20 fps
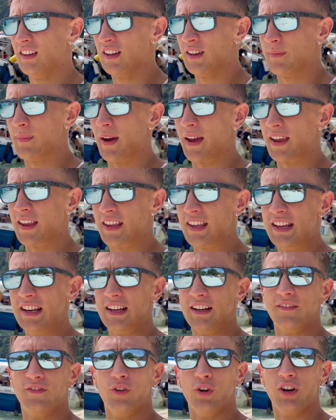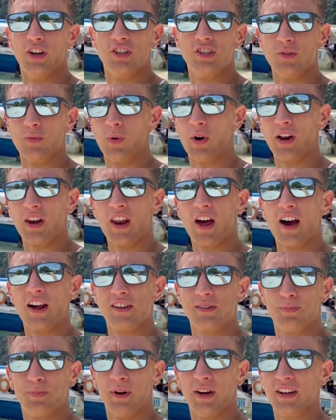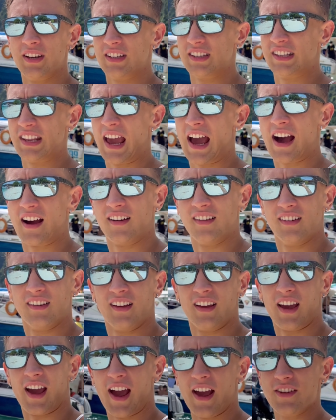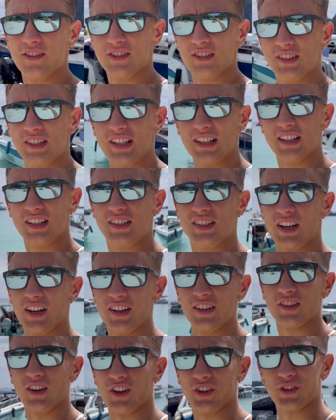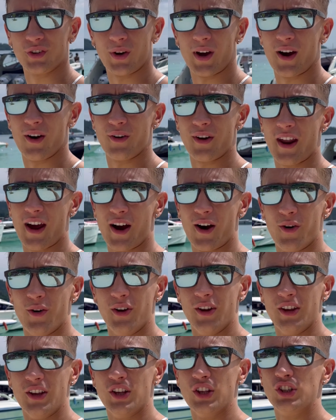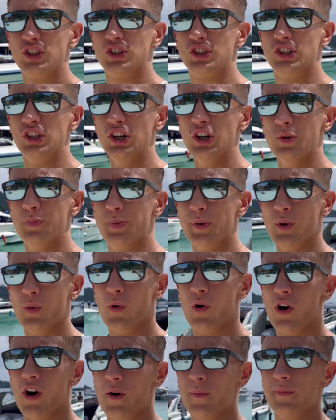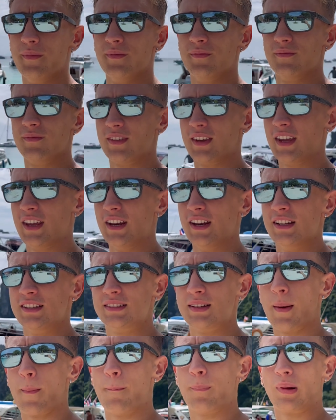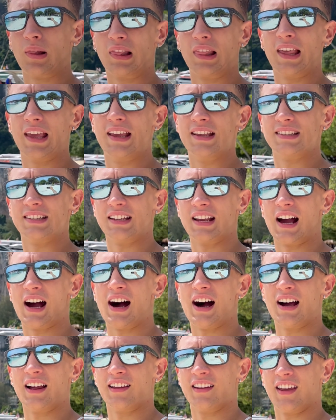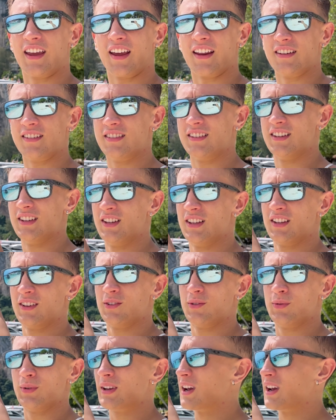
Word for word: my eating footage and whatnot. But yeah, as you can see, the sun is also out now. Super warm, it is blazing hot and we